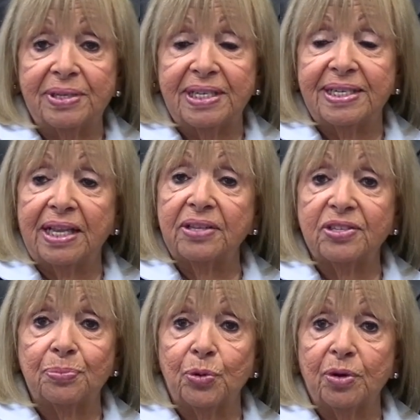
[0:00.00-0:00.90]
to tell
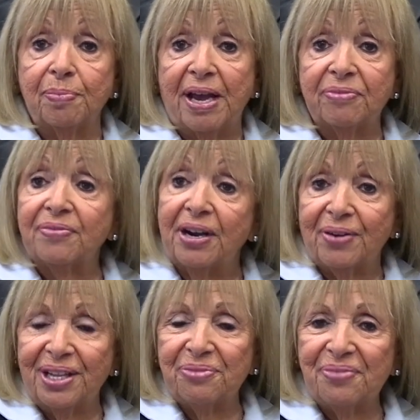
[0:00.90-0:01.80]
us more about Fire
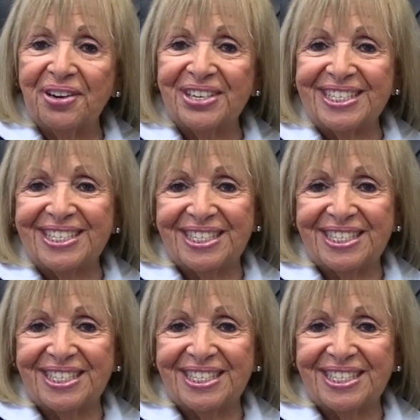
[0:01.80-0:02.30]
Island Ferries.